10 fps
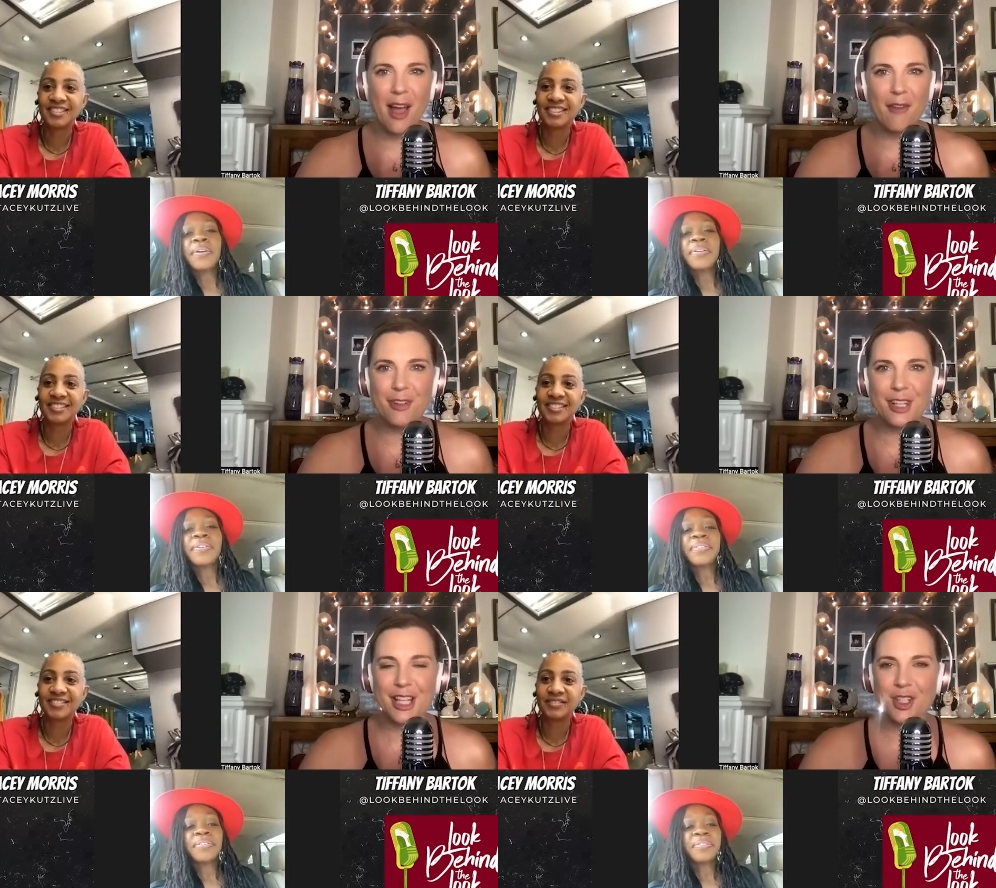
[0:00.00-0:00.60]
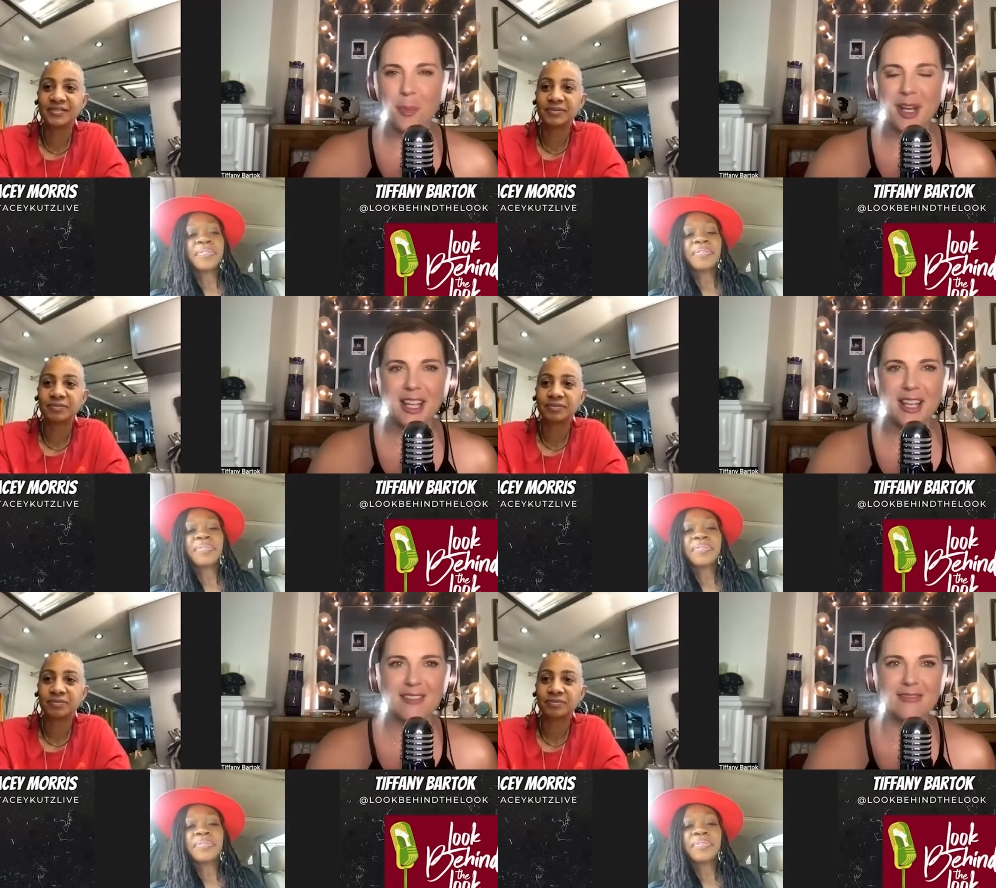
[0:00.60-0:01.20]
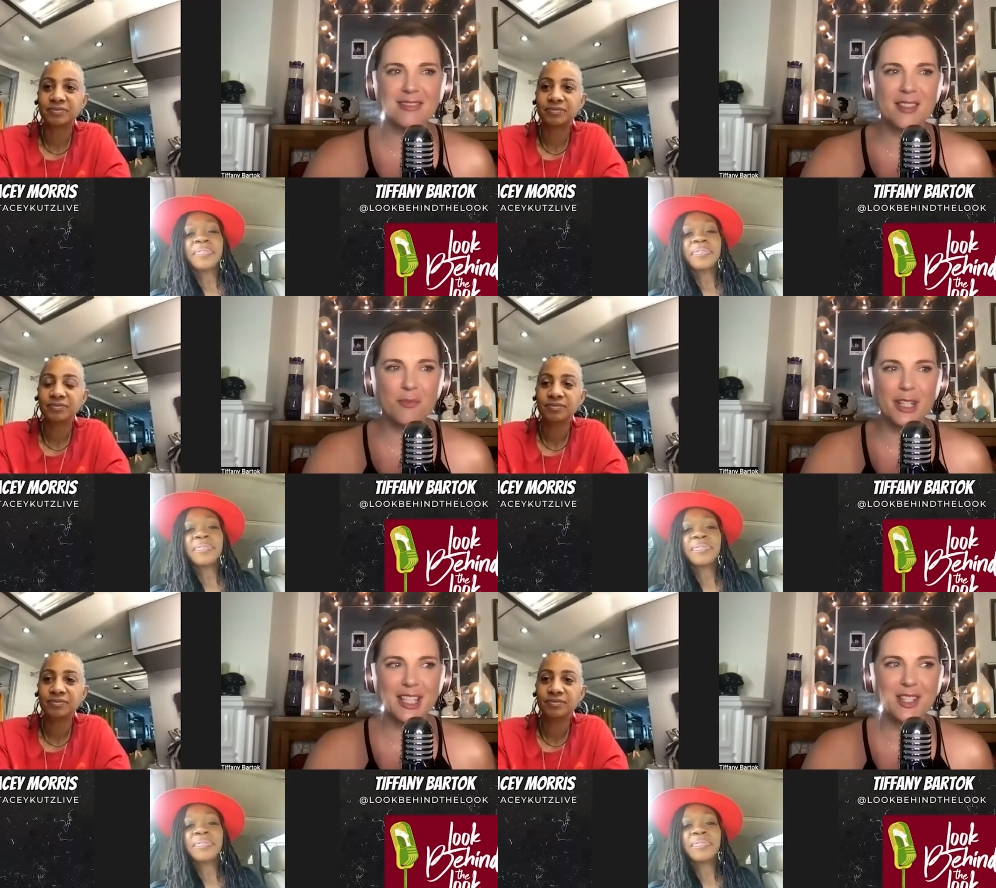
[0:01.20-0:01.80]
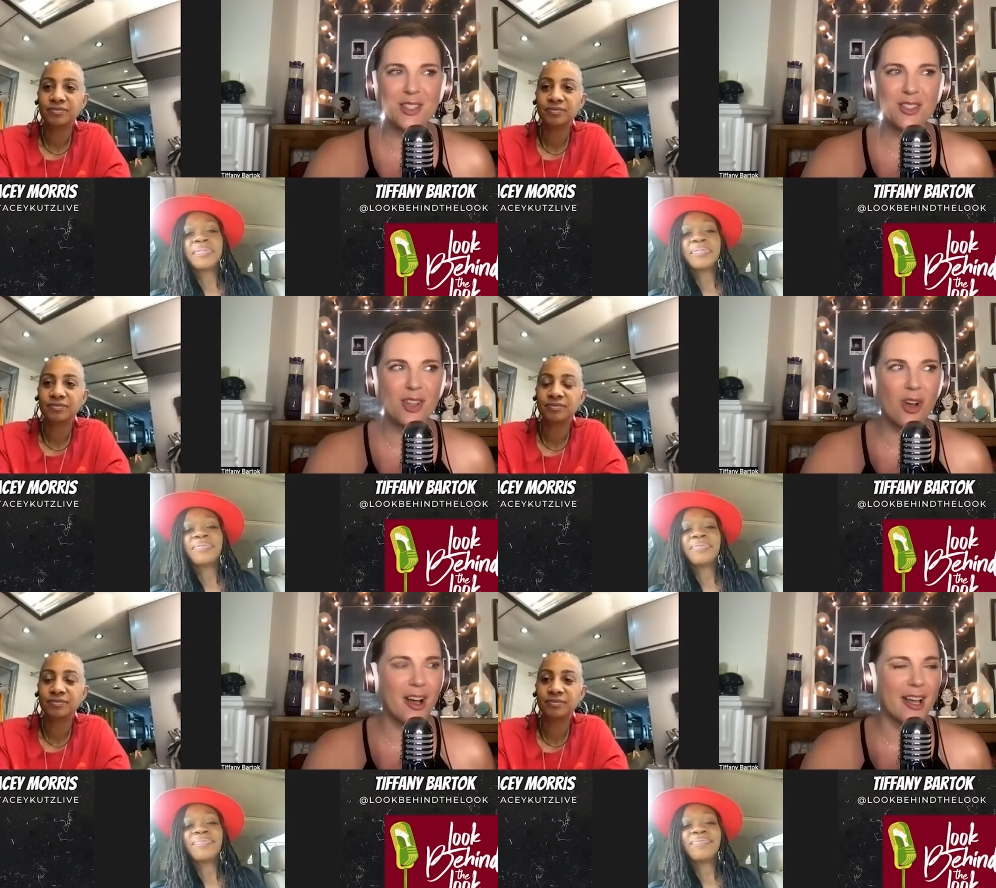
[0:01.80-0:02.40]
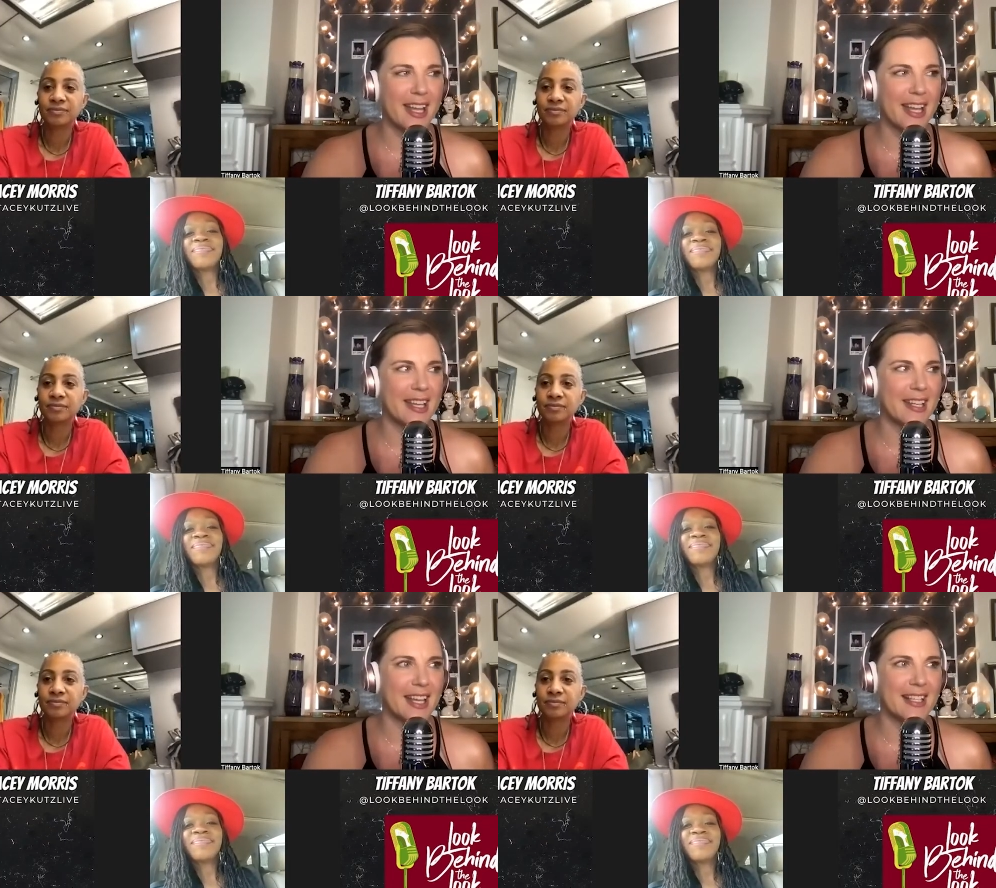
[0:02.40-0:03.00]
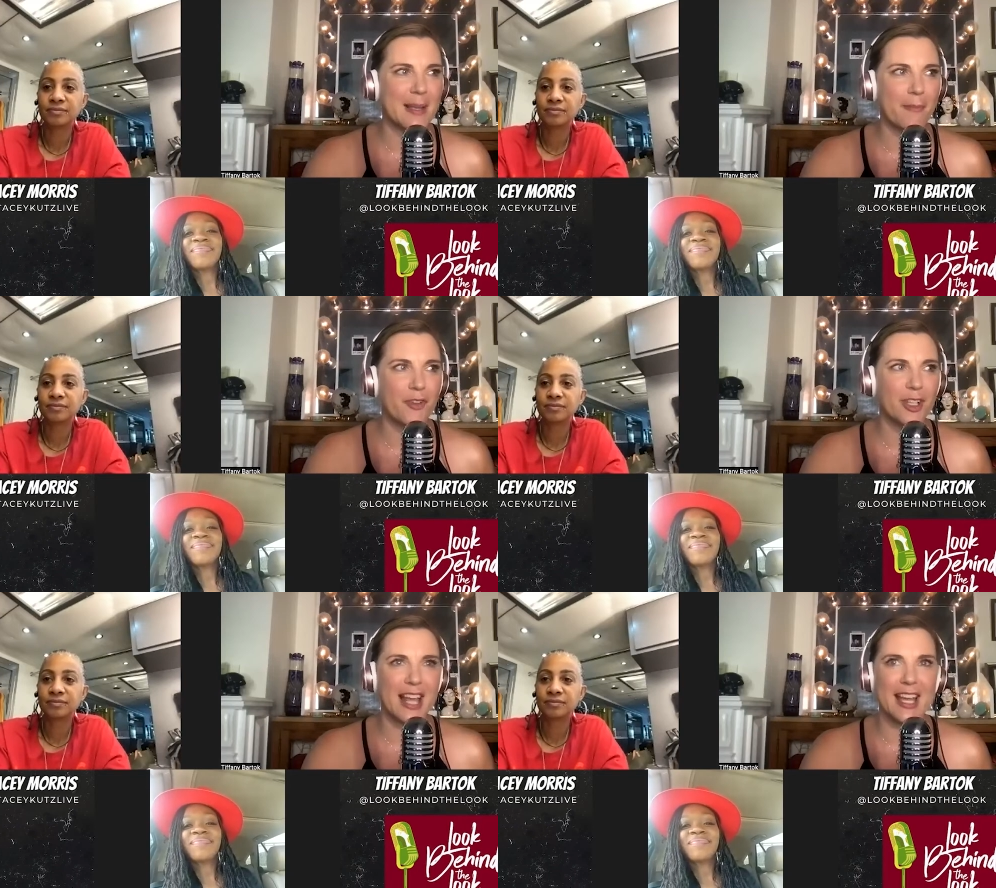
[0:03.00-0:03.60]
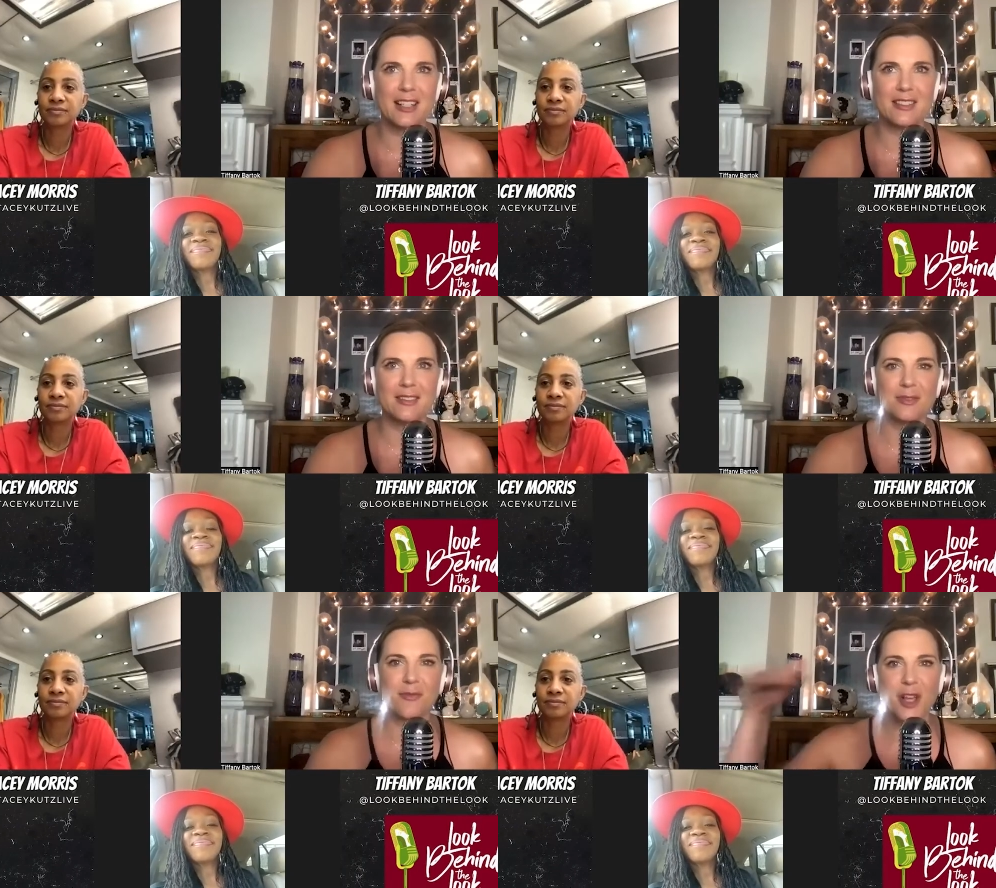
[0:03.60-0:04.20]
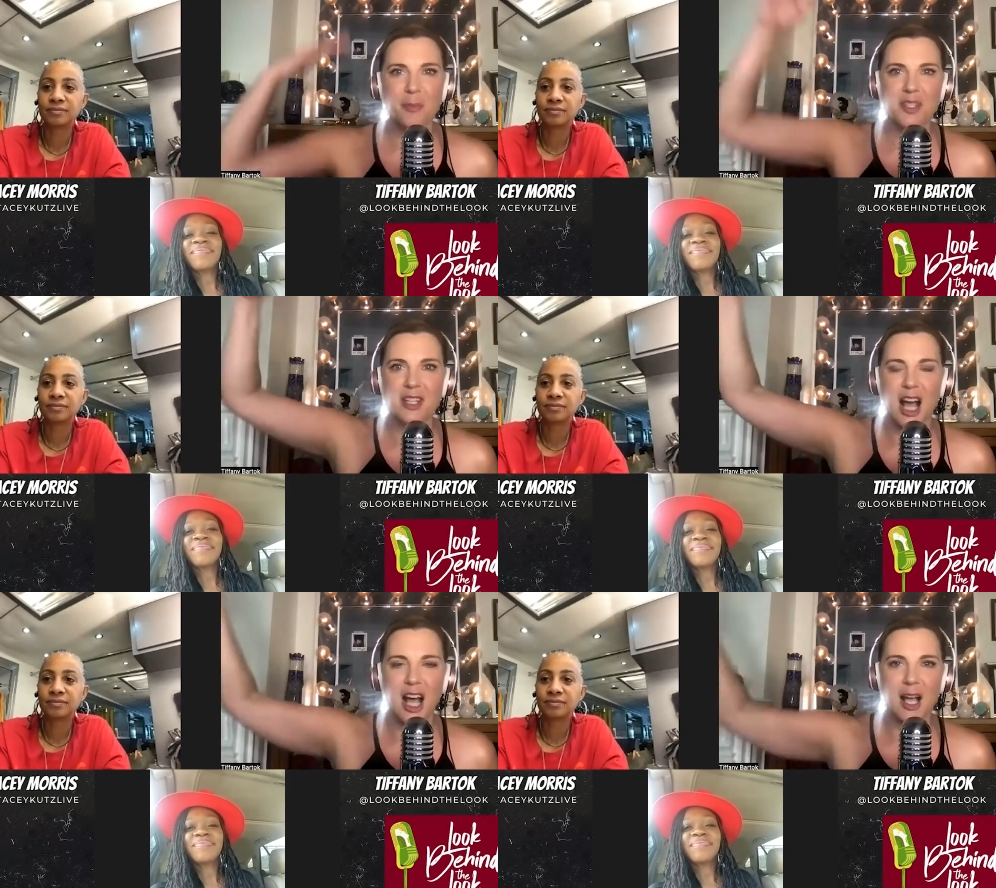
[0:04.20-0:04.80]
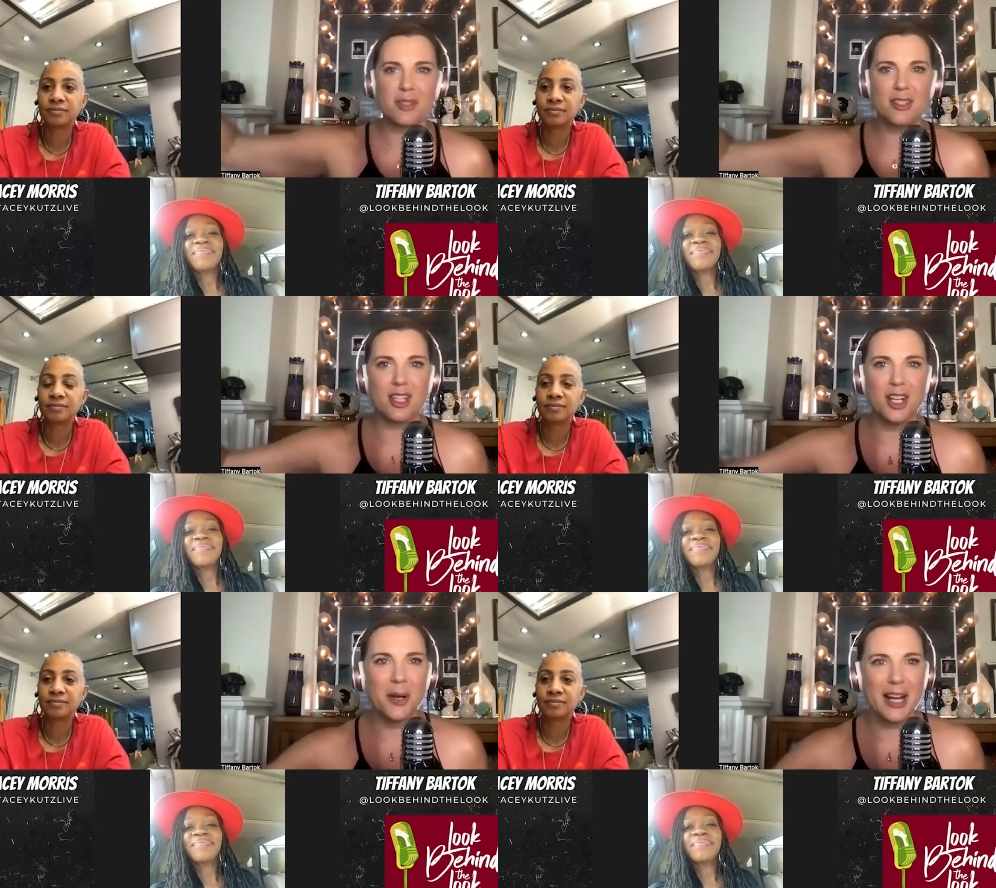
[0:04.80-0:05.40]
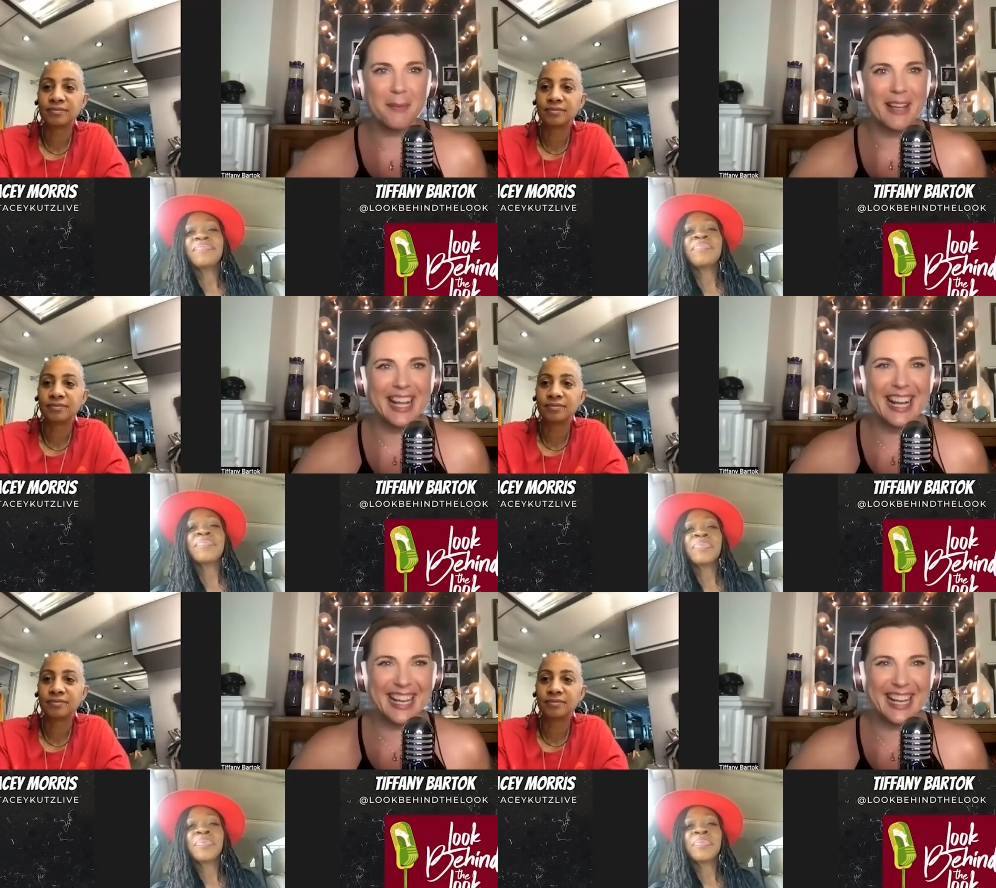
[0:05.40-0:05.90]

Speaker 1: I, I feel like nobody really saw it except for like film snobs. You know what I mean?